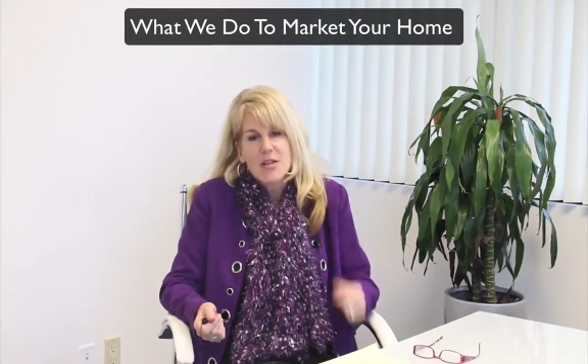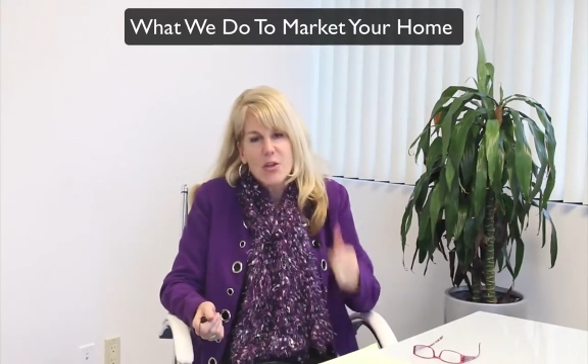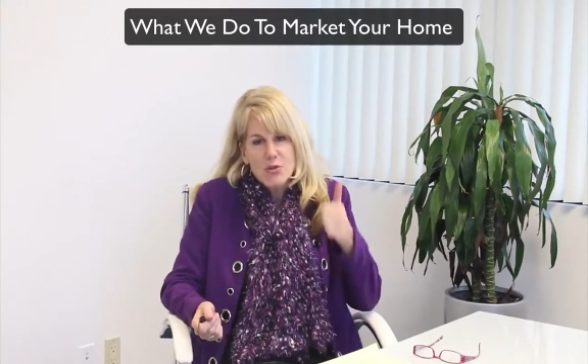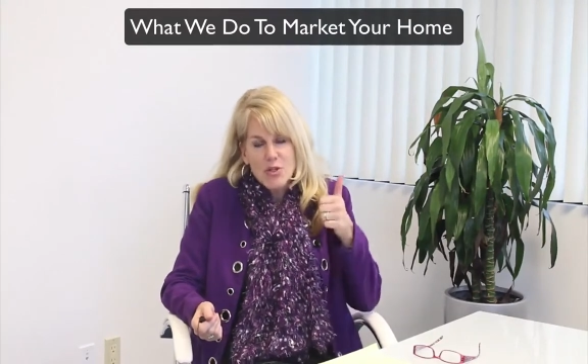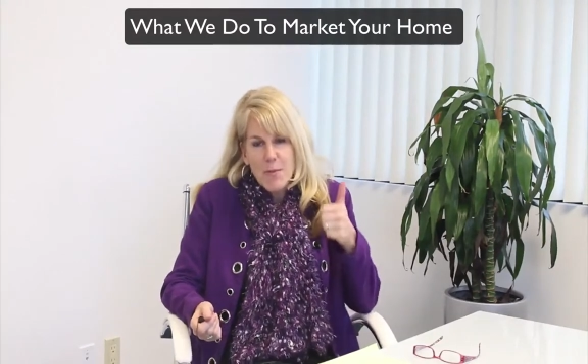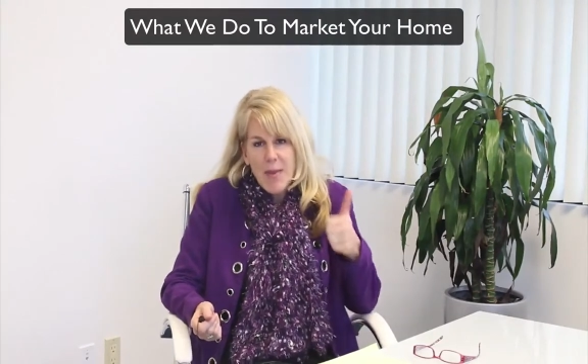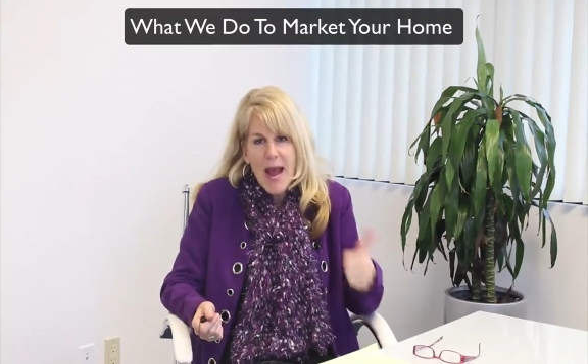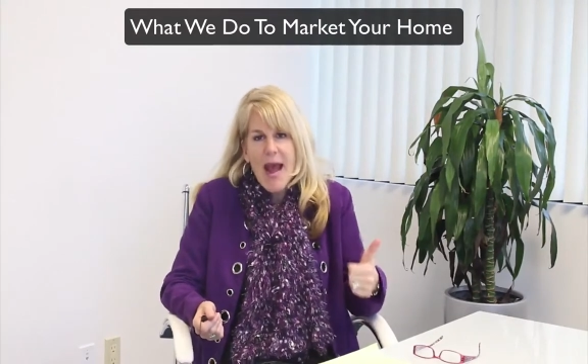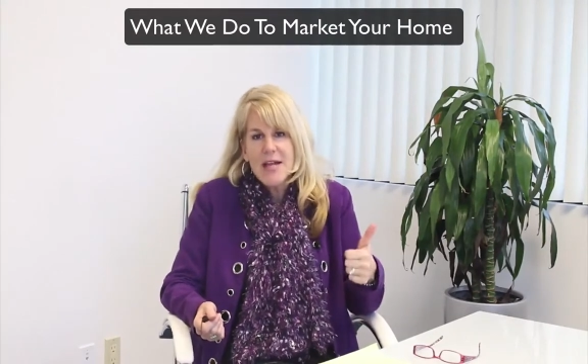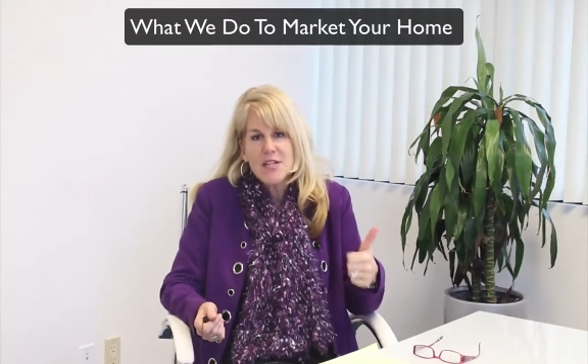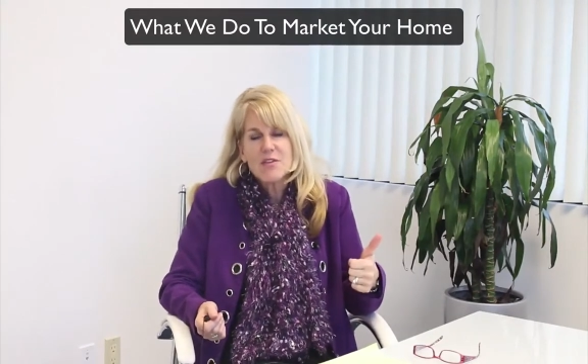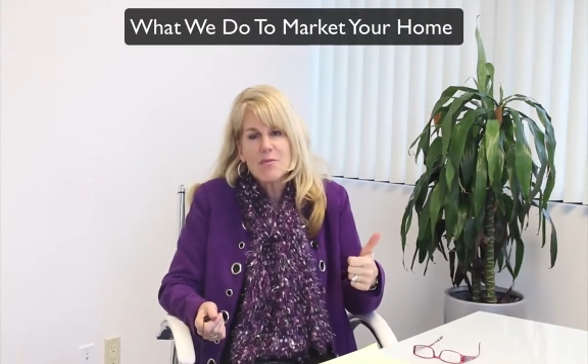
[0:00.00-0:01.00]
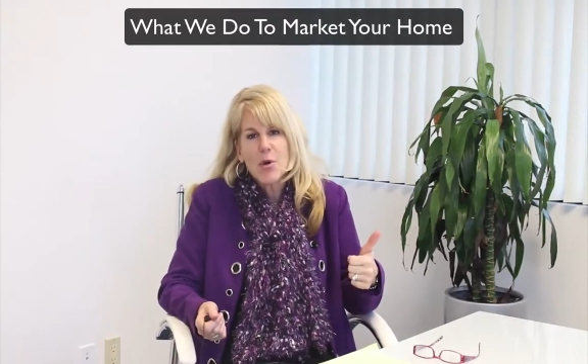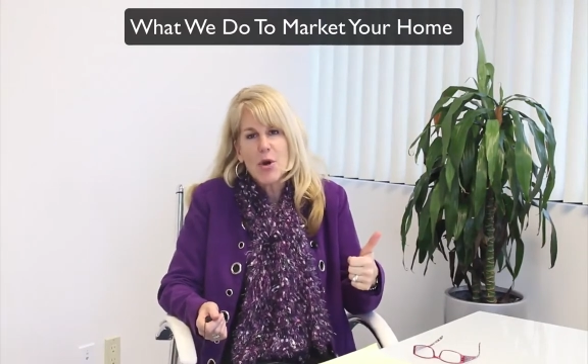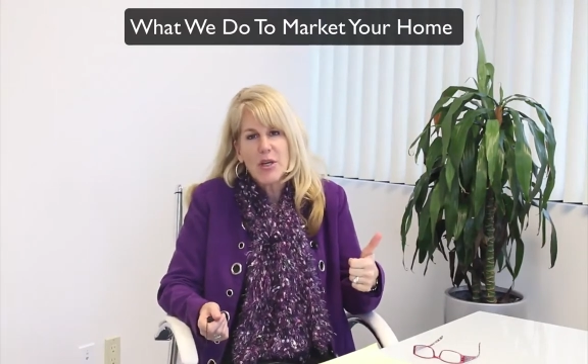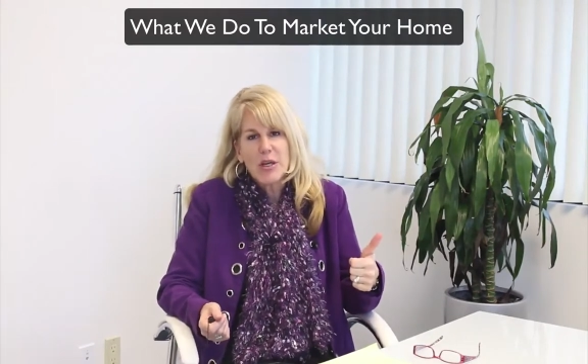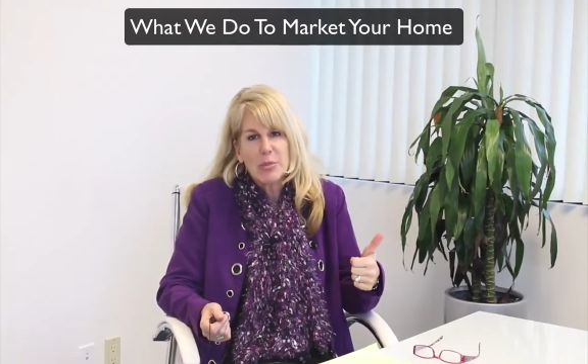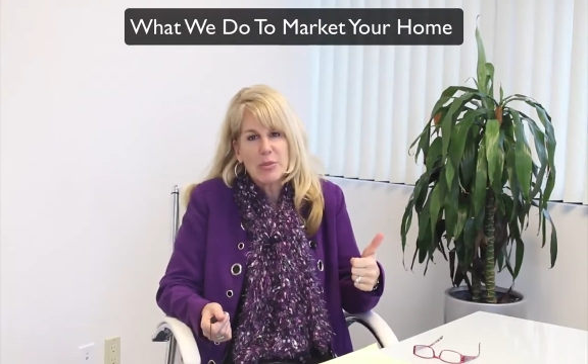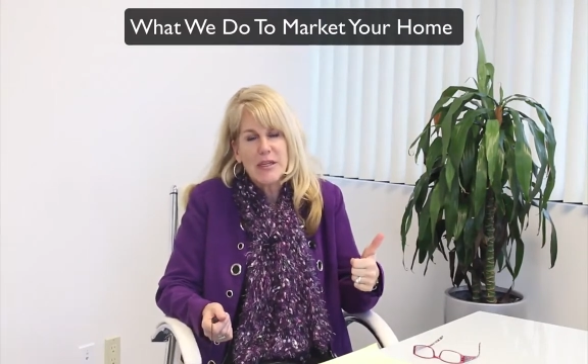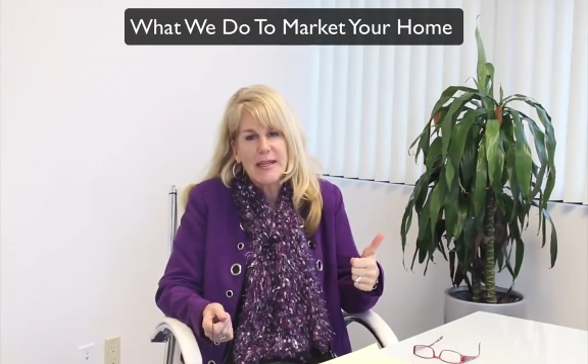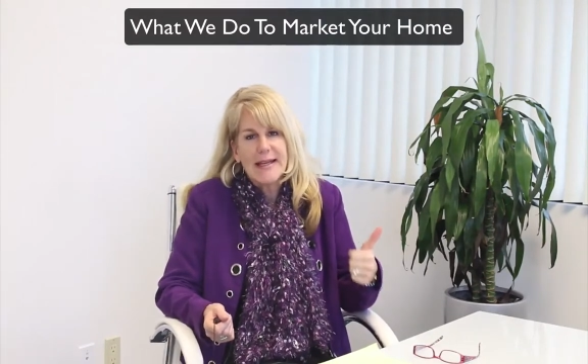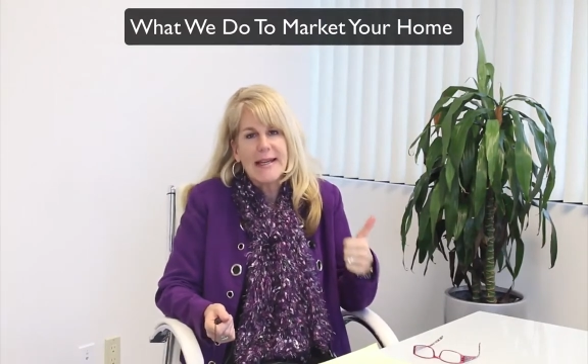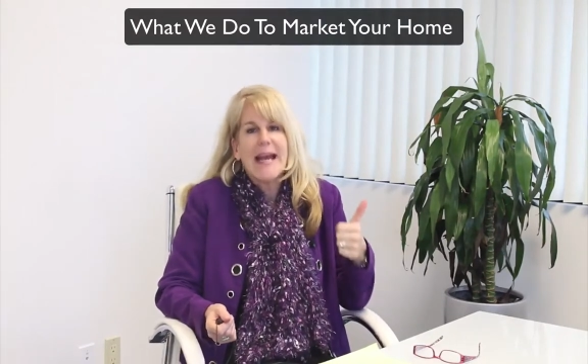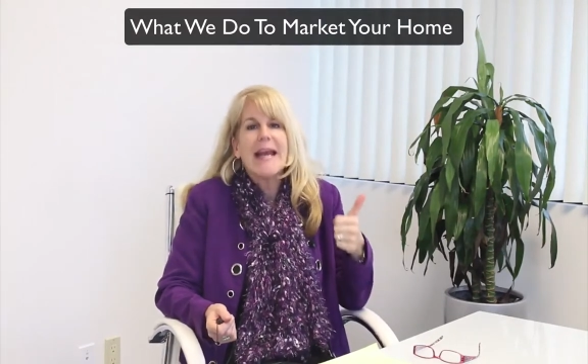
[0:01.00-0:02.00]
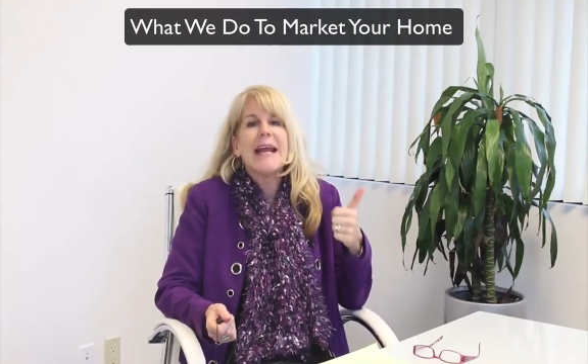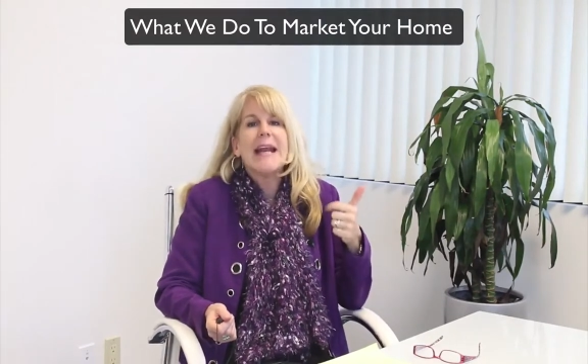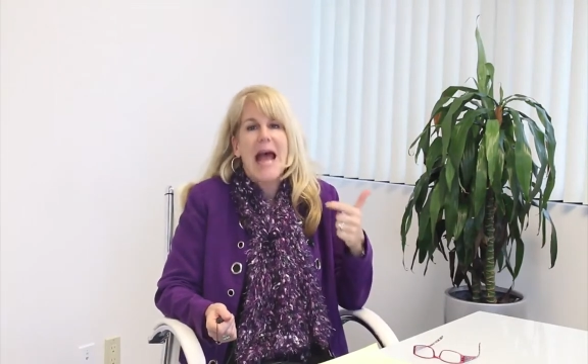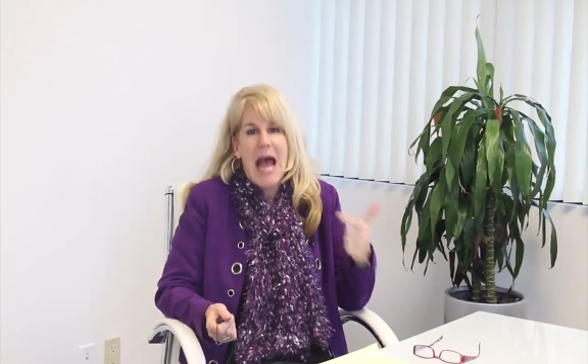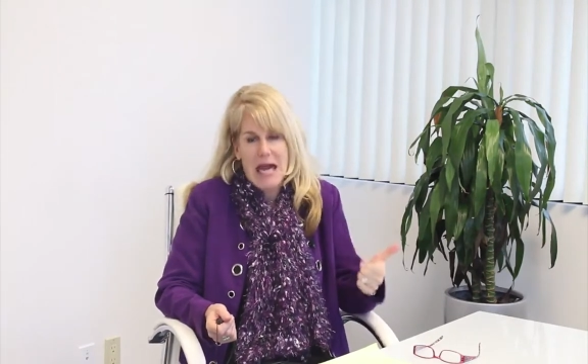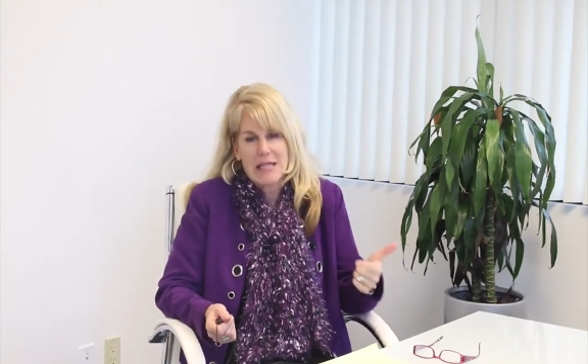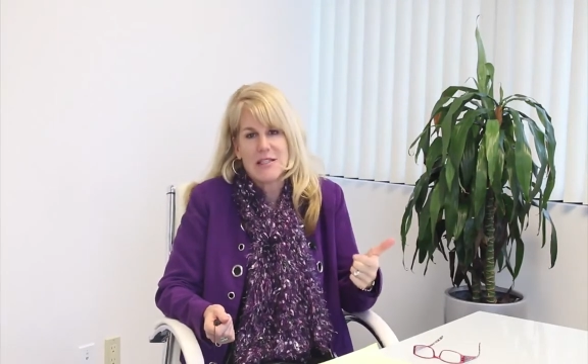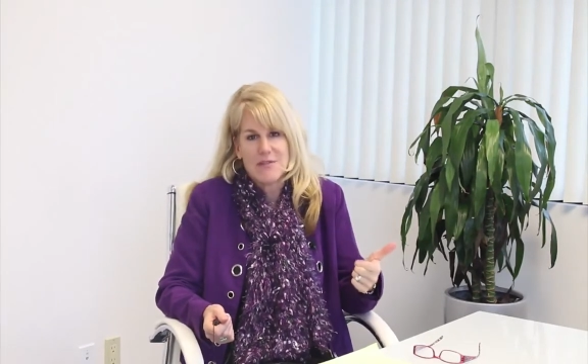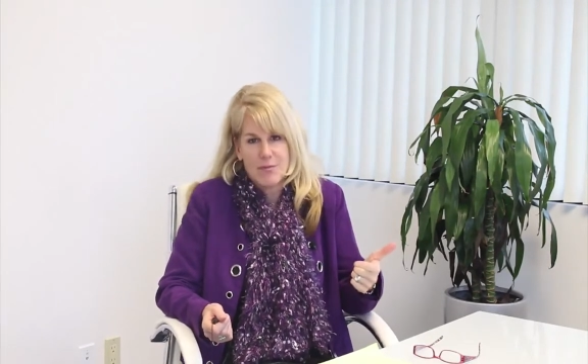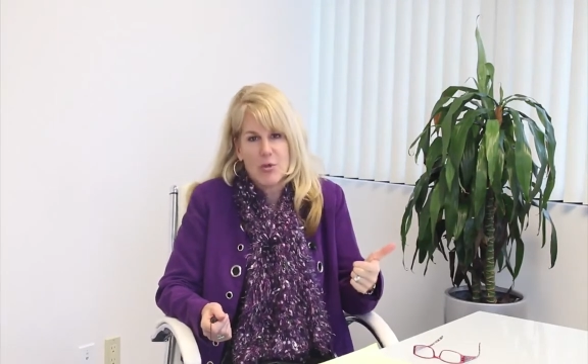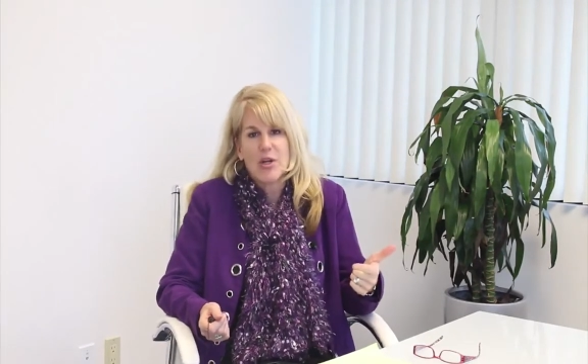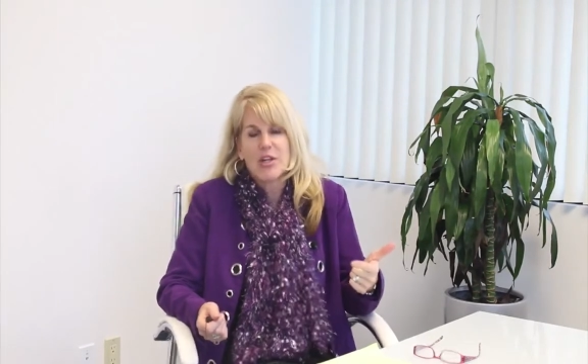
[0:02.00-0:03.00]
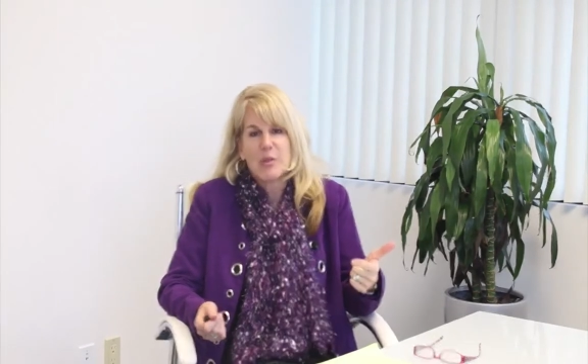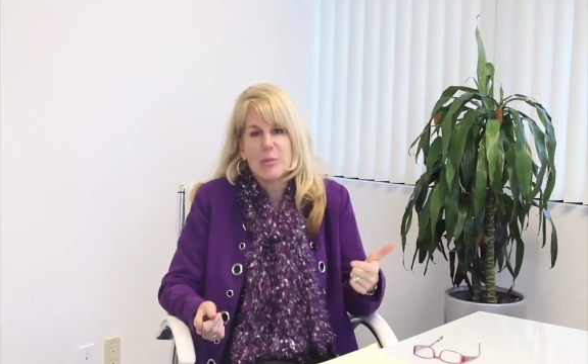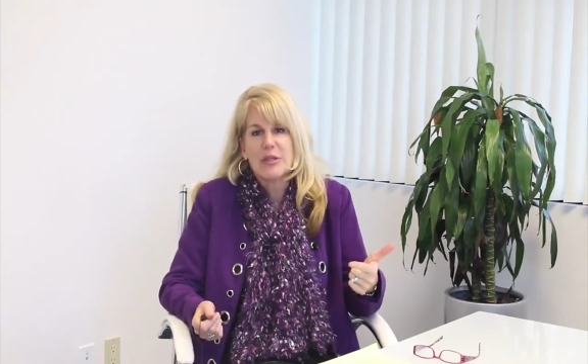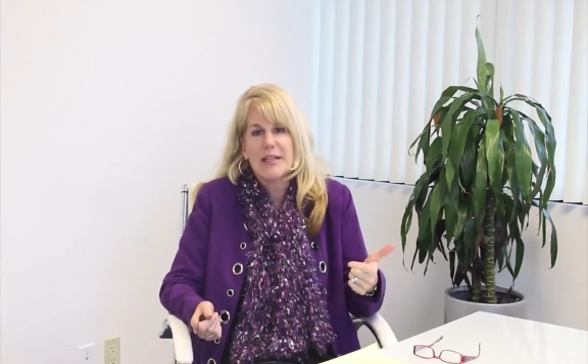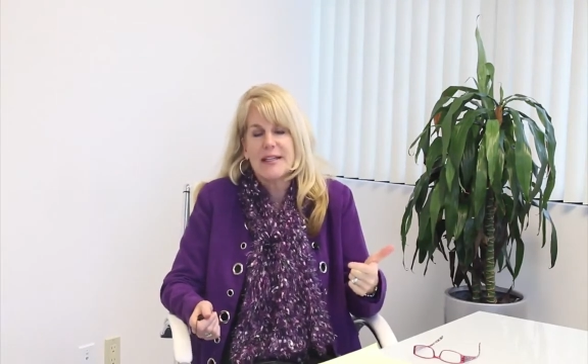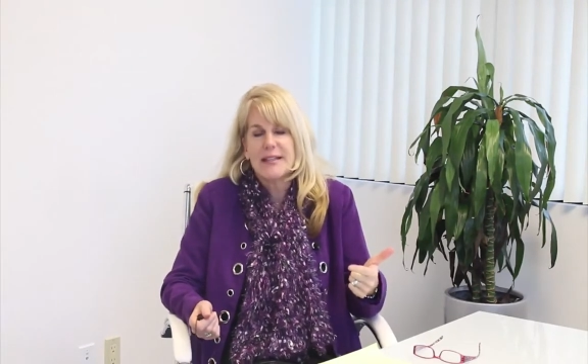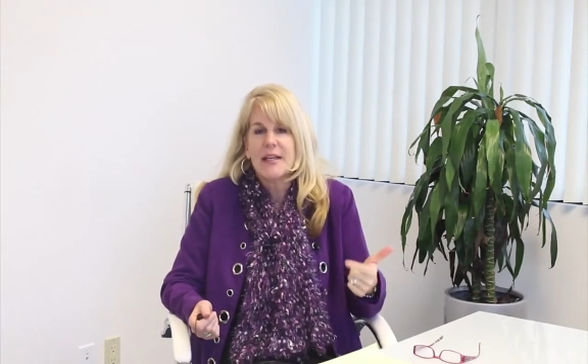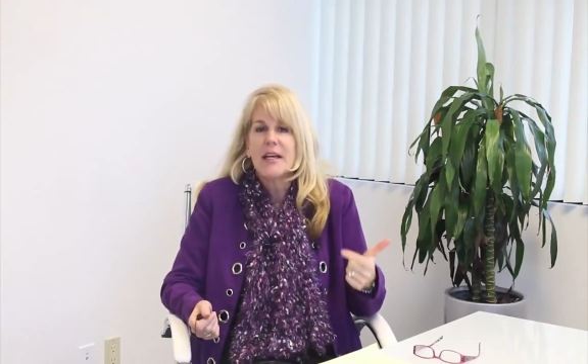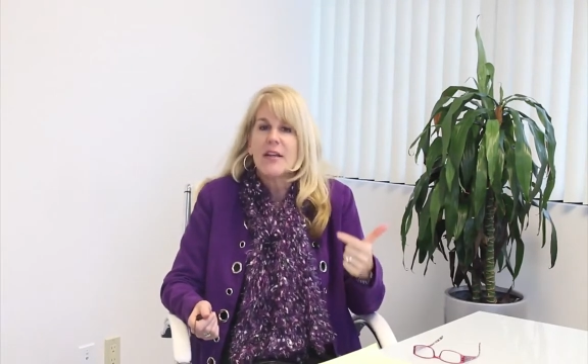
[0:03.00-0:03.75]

There's a passive marketing plan and an active marketing plan.